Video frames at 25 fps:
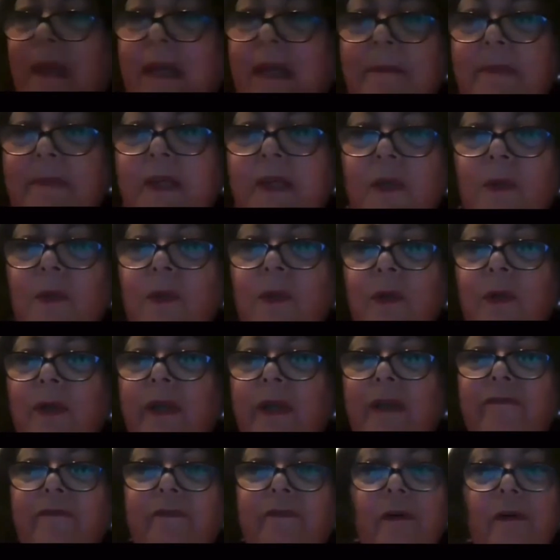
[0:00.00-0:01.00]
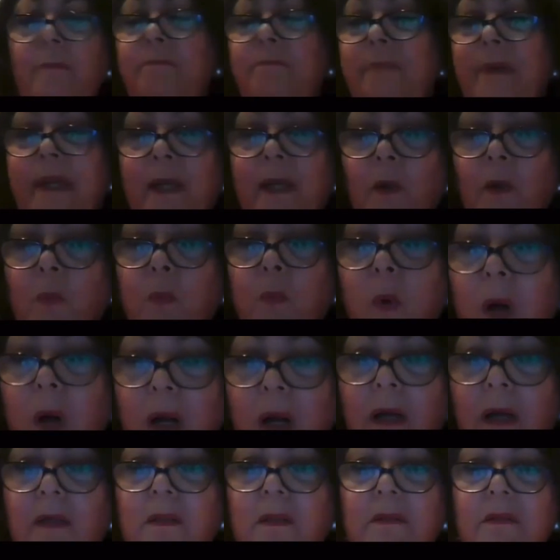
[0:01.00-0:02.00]
you're looking for a bigger
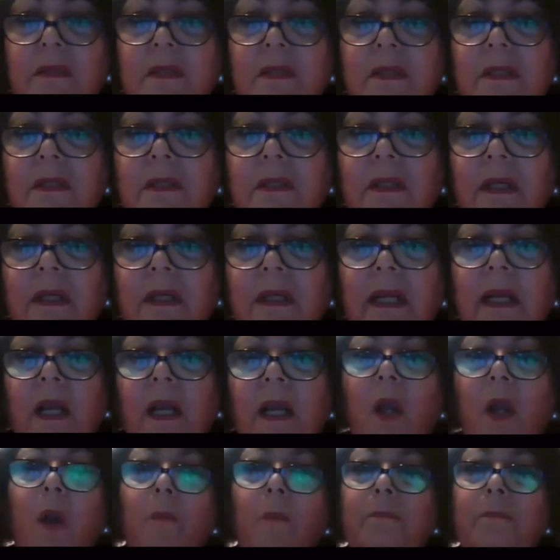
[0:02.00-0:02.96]
world. But